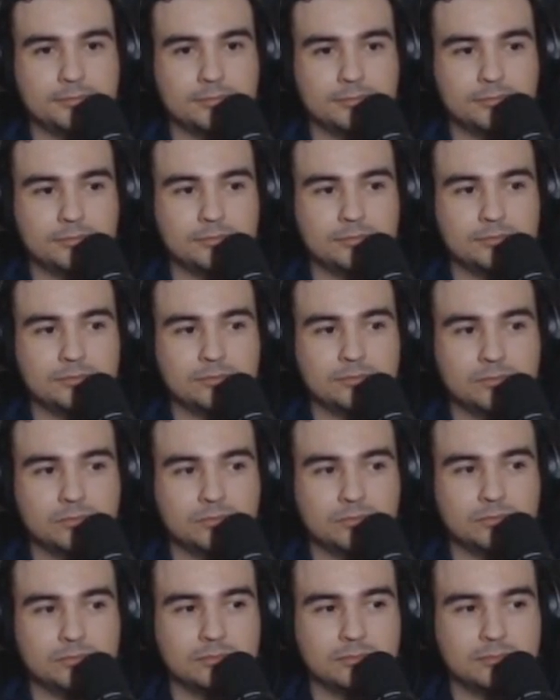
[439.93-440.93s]

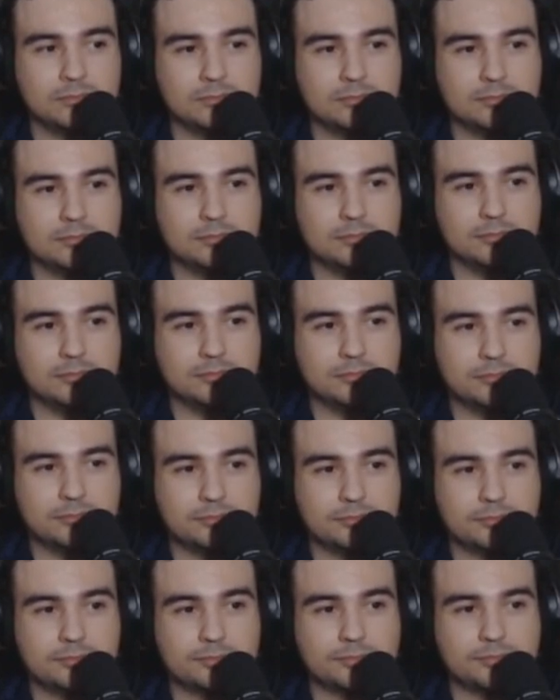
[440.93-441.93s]

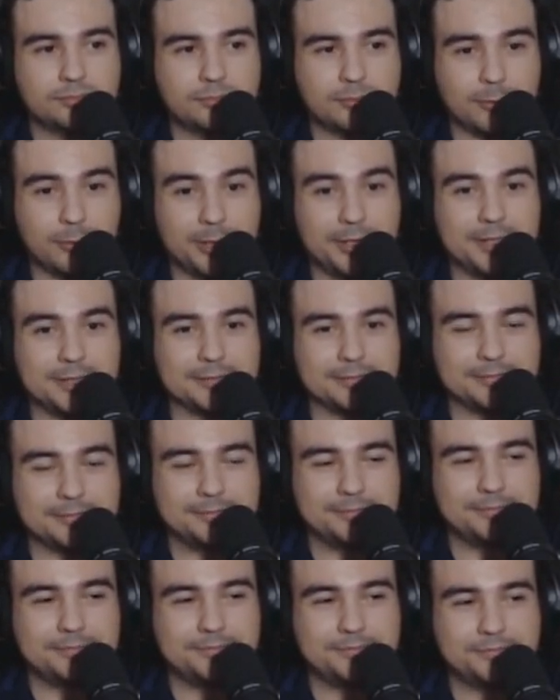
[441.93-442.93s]

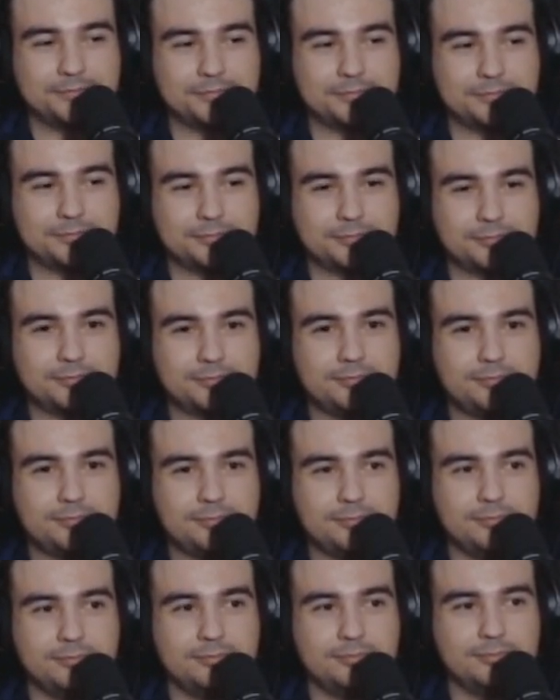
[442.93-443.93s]

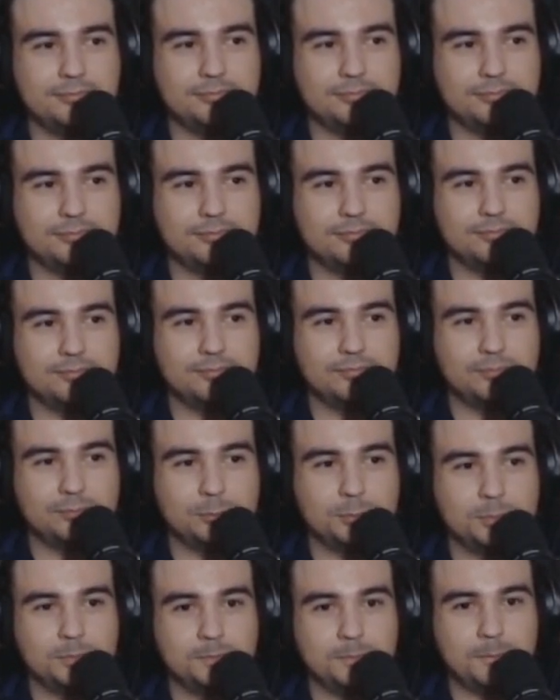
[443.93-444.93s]

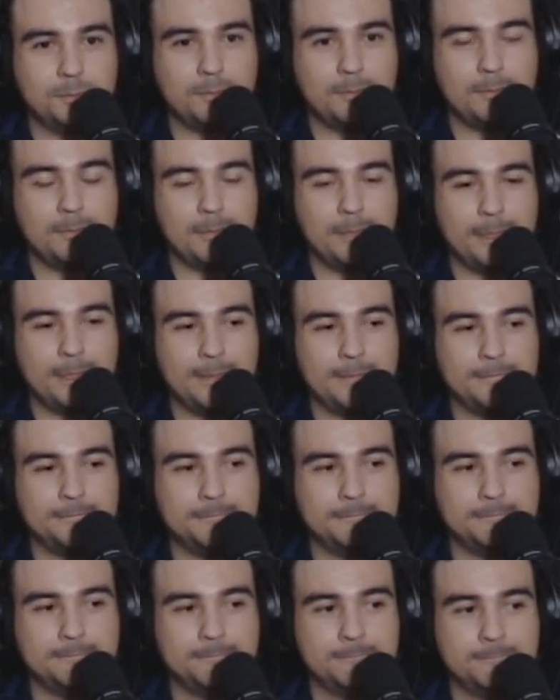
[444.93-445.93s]

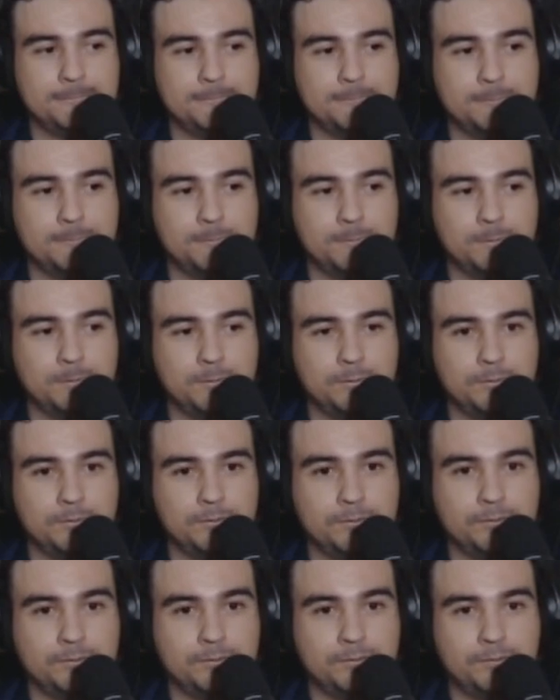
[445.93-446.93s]

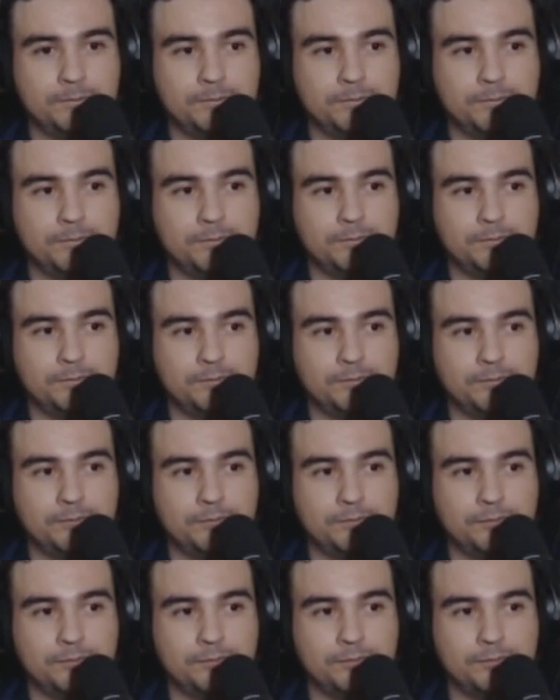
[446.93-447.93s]
No words are spoken by the person on screen.